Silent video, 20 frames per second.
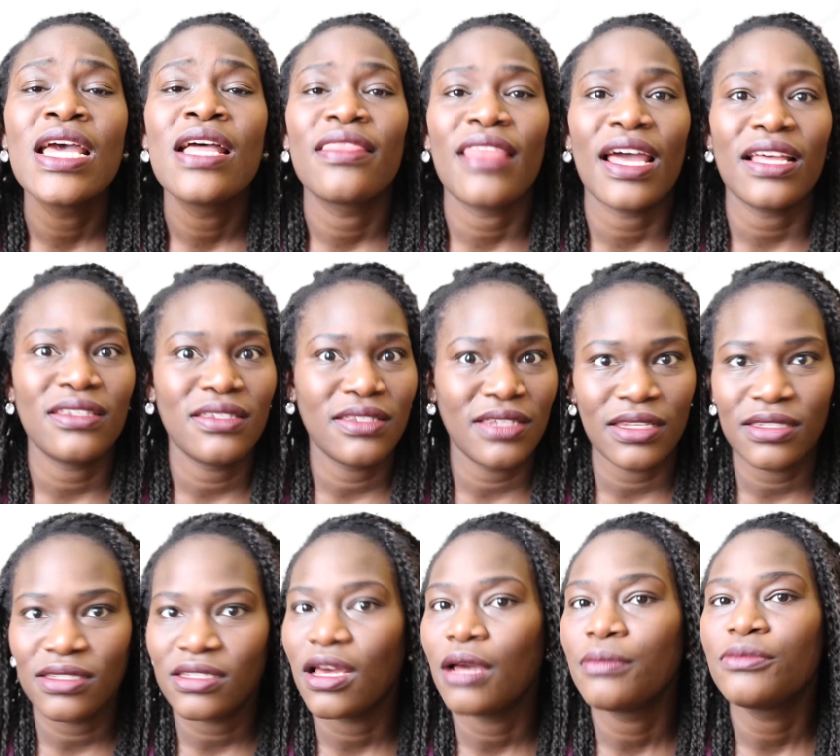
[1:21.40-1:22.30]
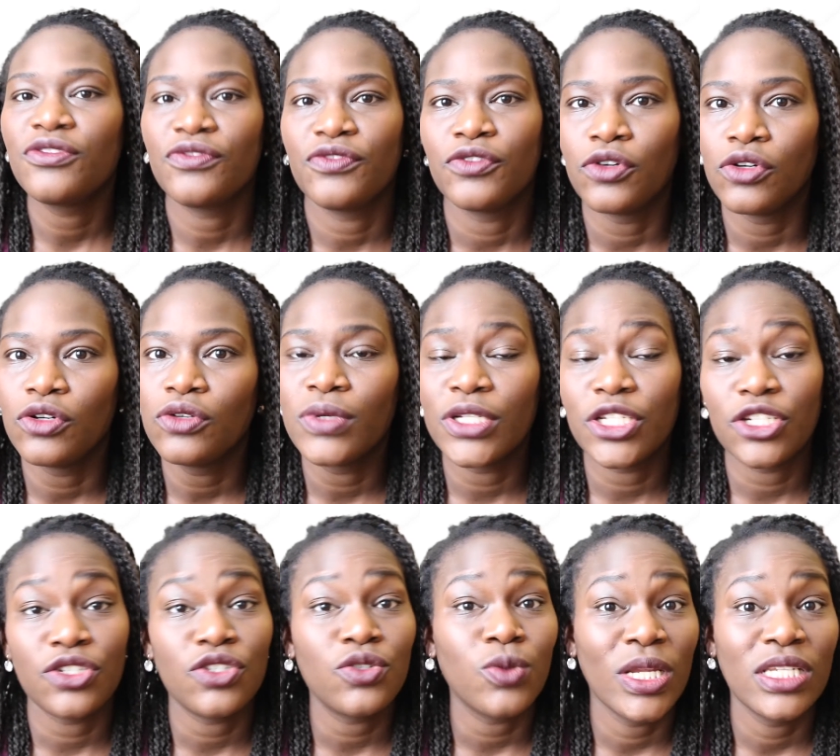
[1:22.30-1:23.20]
that's 6 times 4, which
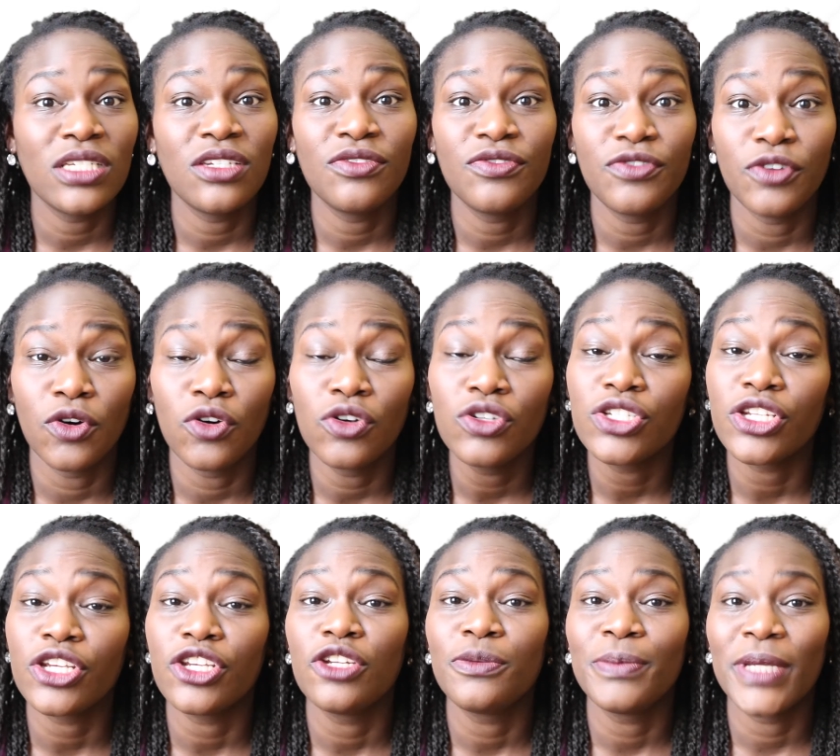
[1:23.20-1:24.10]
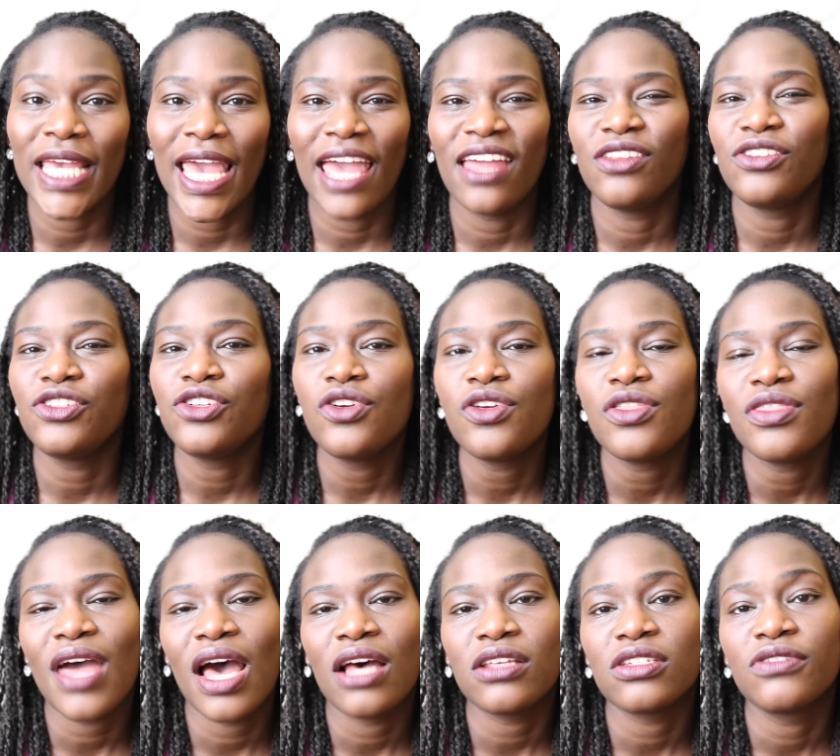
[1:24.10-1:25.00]
is 24, so you'd be getting
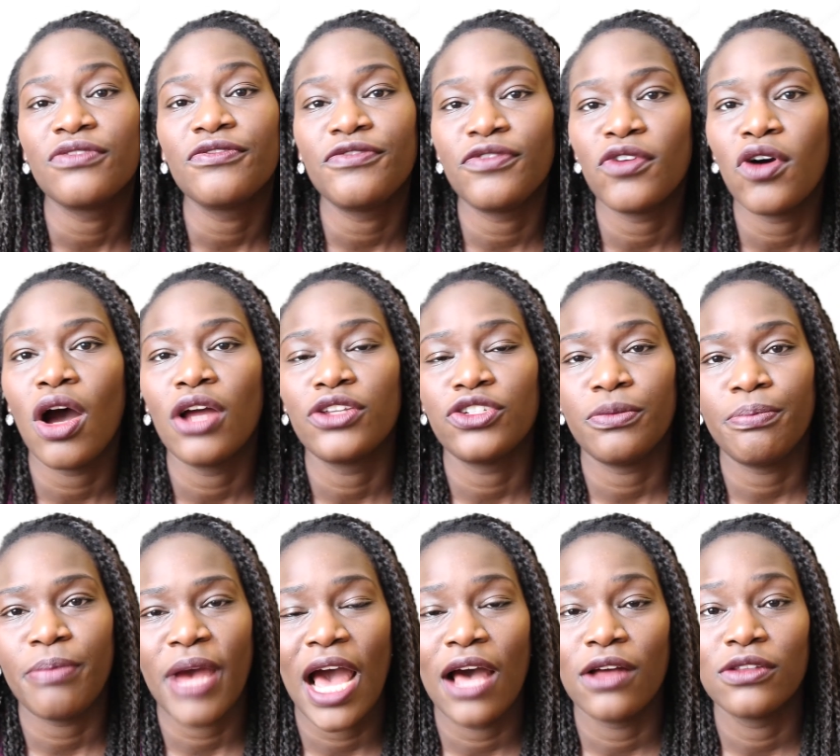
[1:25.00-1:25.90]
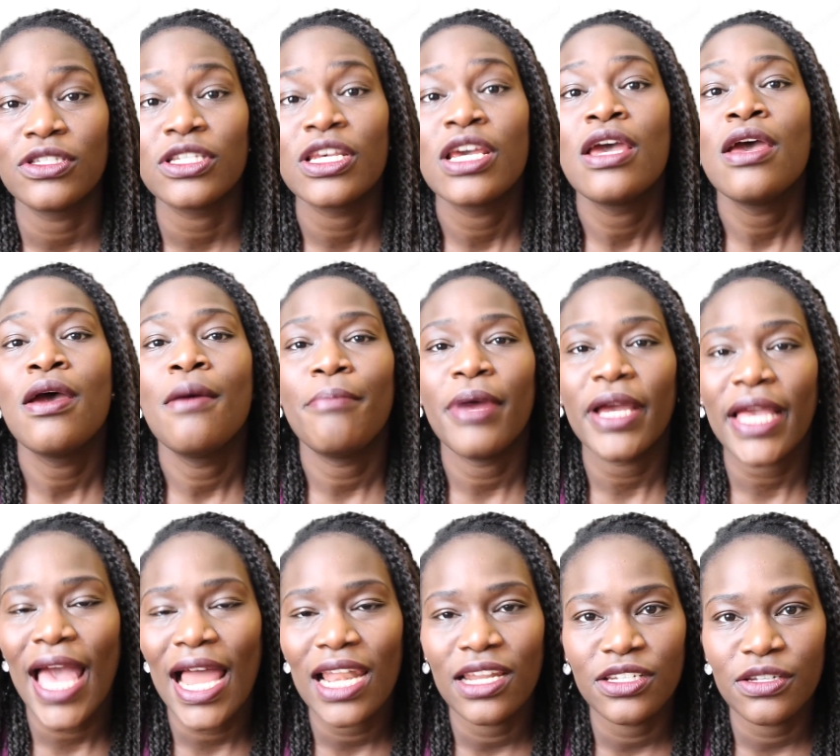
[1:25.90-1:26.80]
£2,400 per
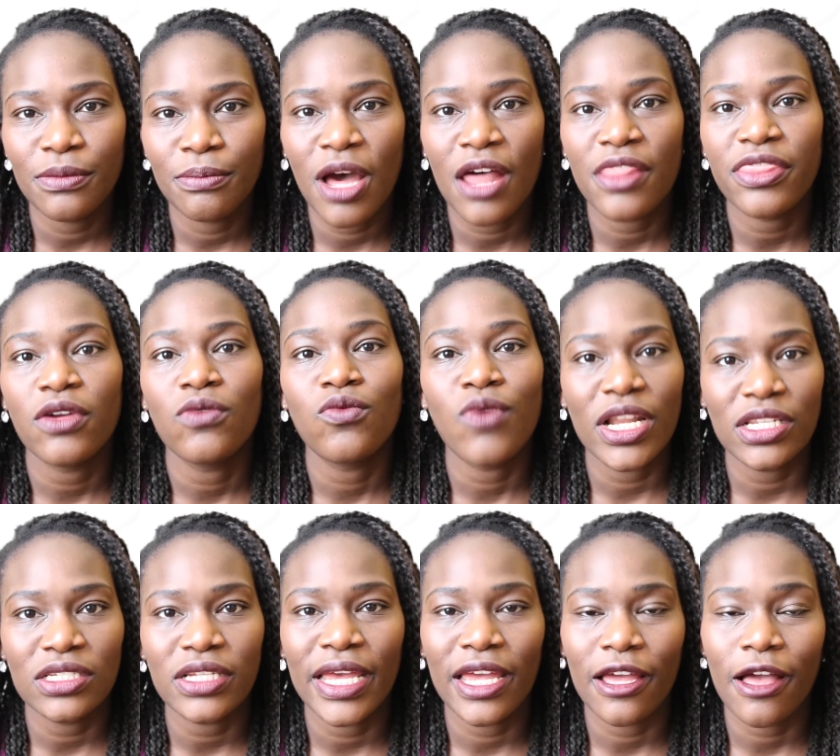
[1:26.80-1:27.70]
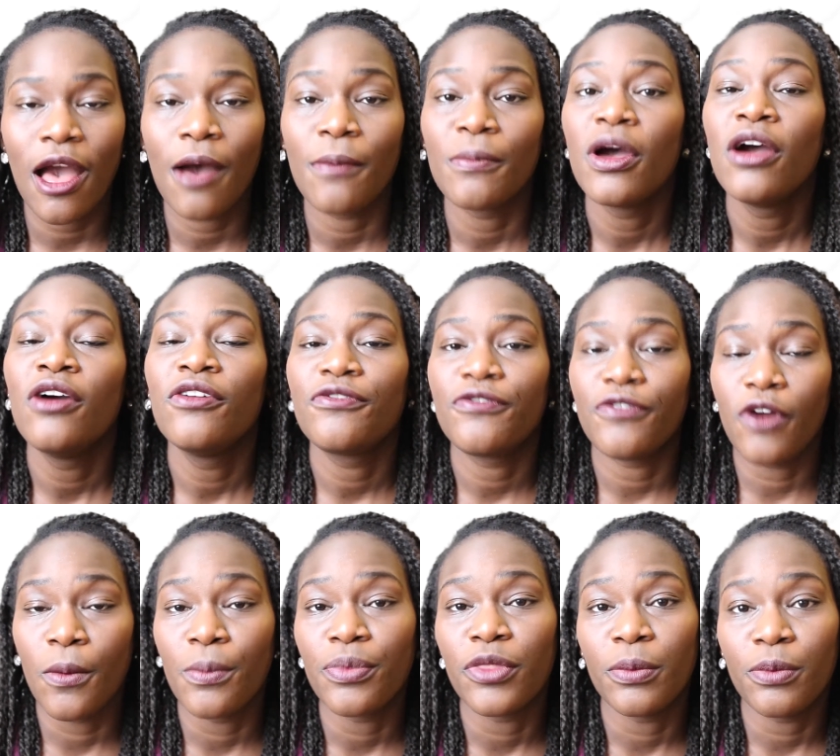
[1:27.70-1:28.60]
calendar month rental income
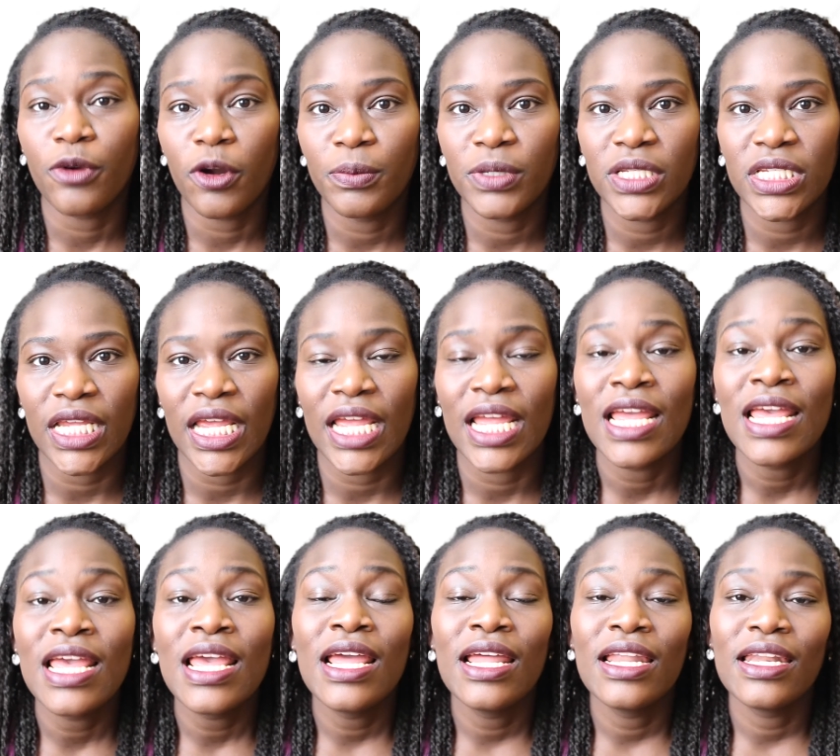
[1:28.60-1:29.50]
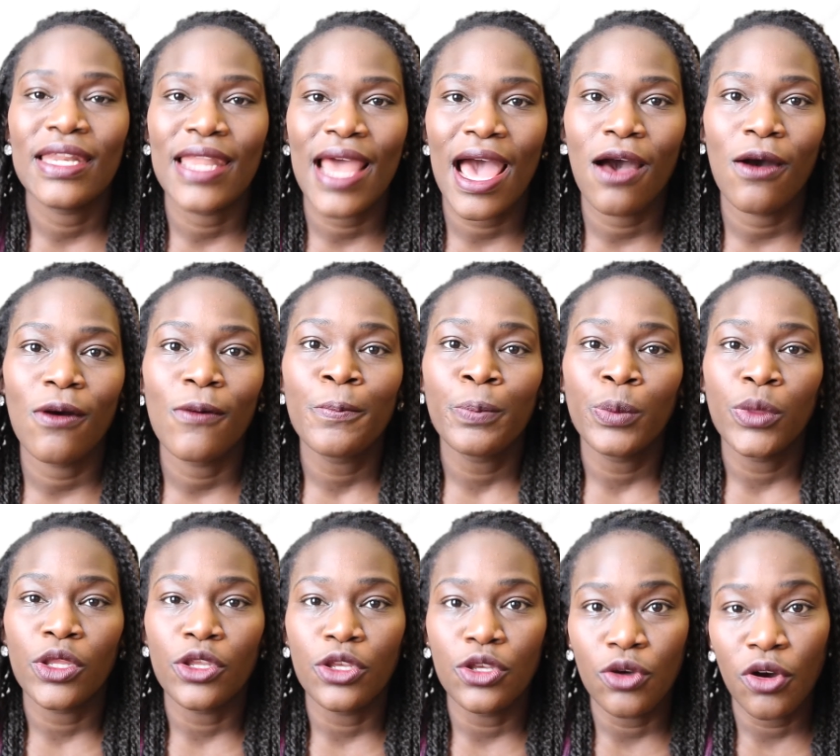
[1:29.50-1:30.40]
from the property. Now,
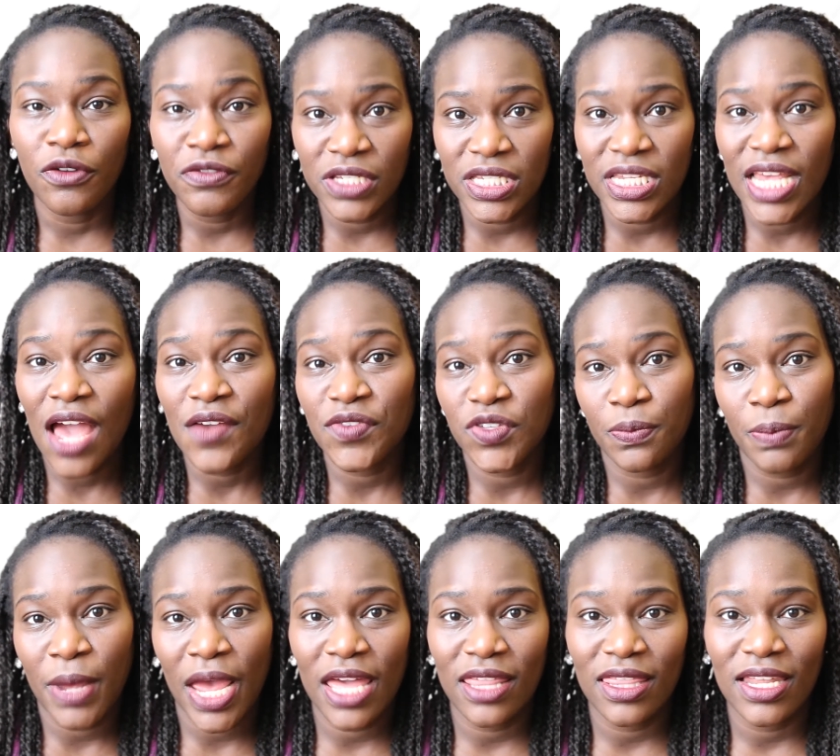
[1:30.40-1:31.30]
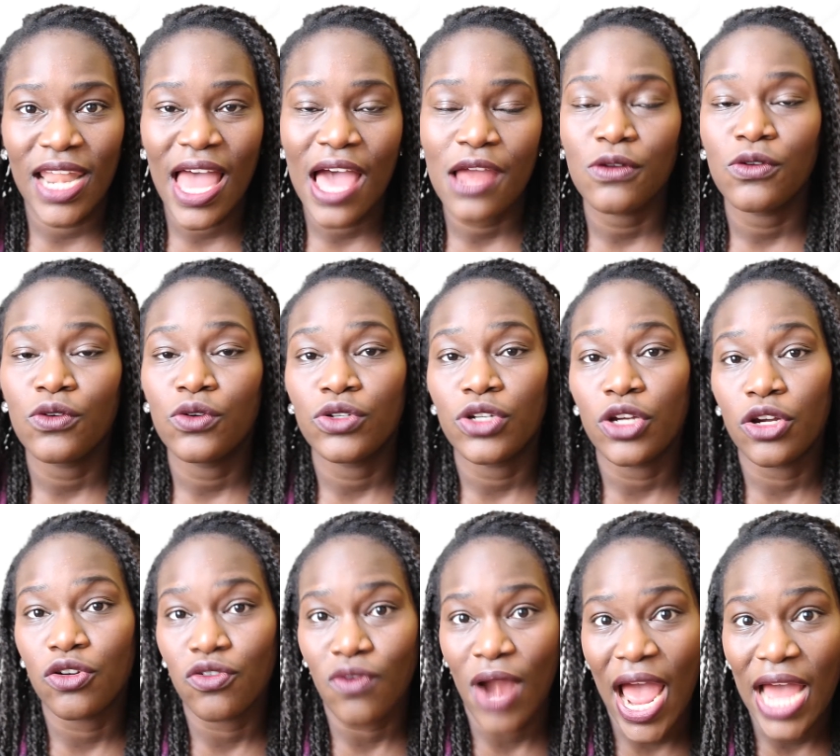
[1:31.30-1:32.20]
you obviously have to pay the landlord
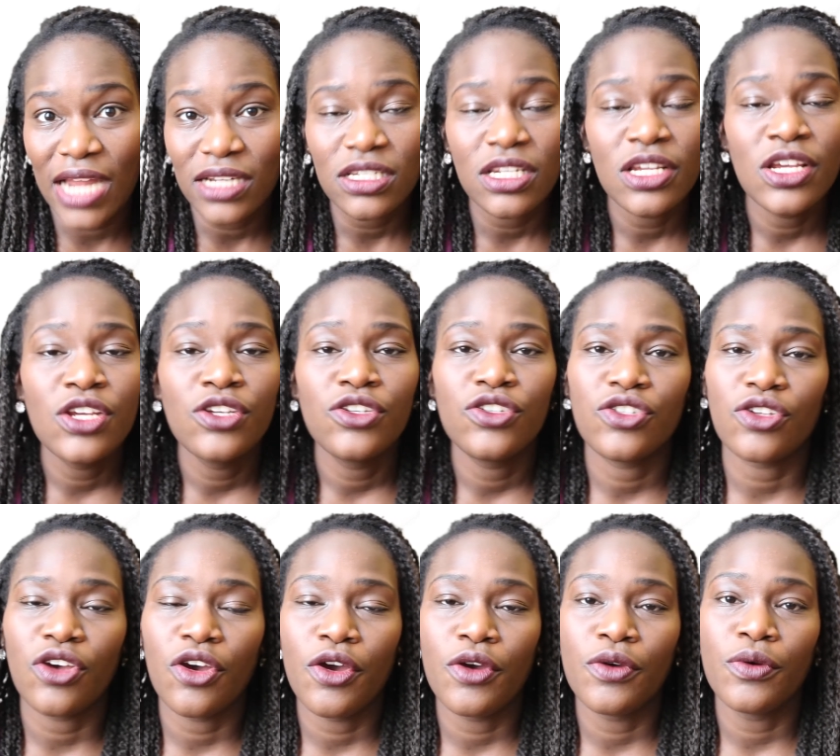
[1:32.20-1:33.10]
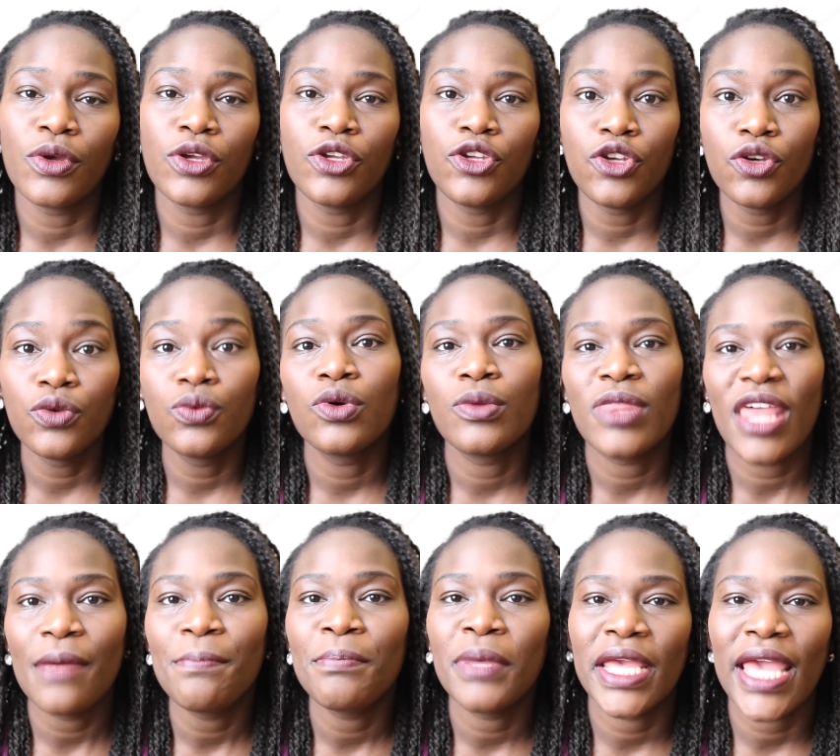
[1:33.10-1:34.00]
£1,000, so you will
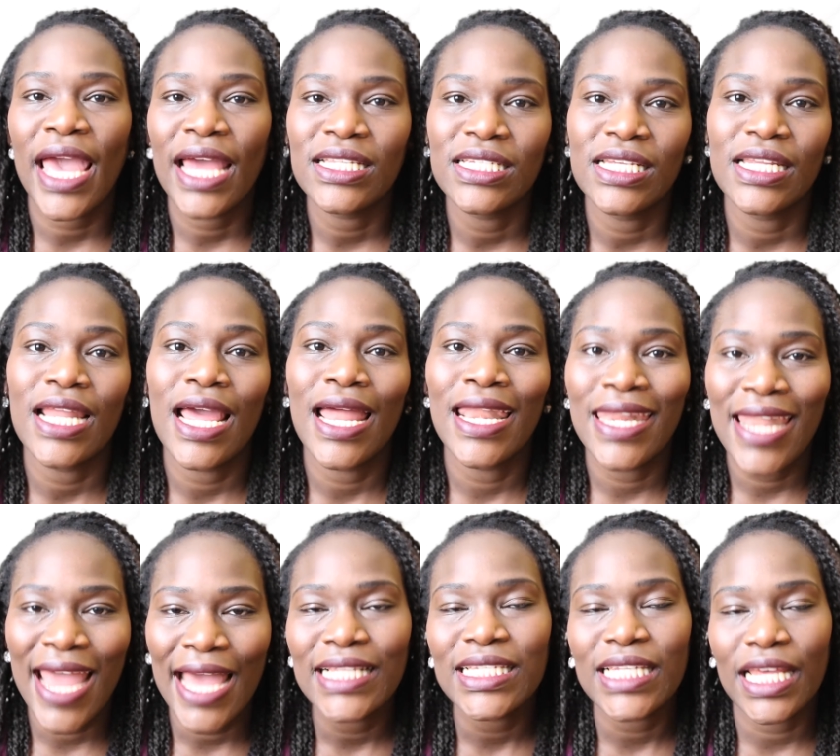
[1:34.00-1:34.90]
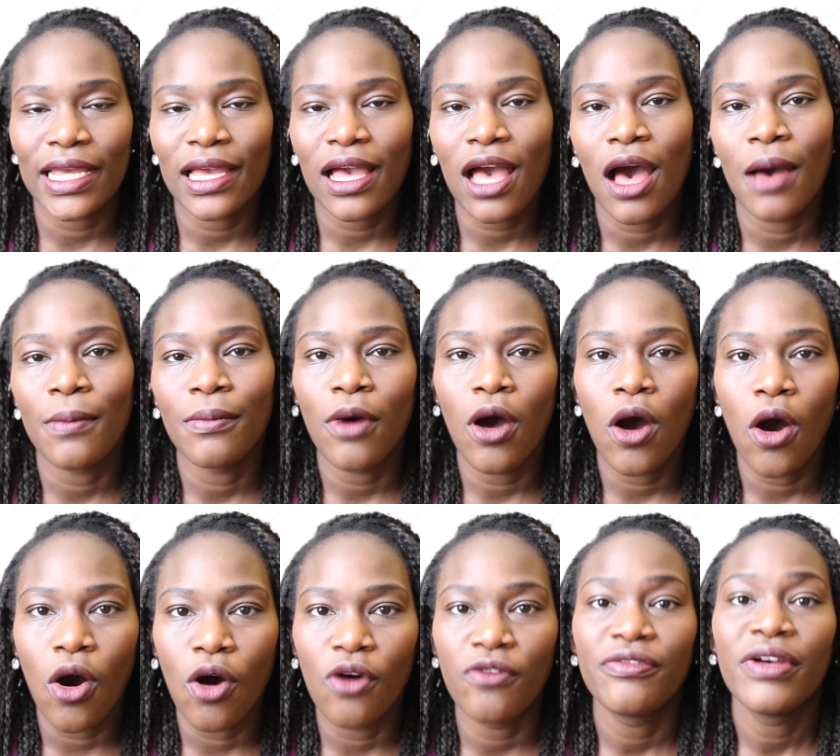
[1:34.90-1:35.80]
then be getting a net income
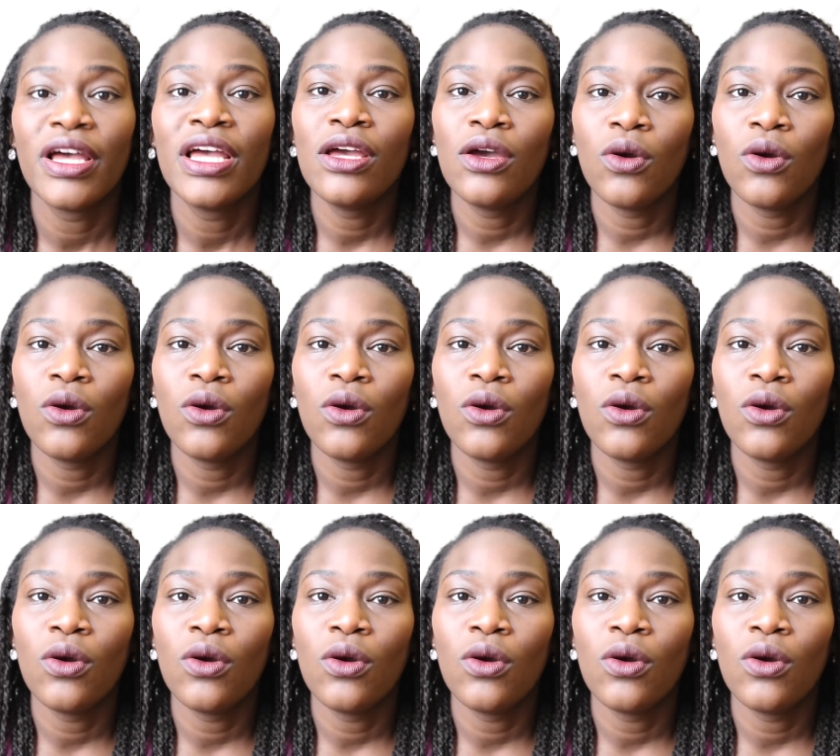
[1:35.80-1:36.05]
of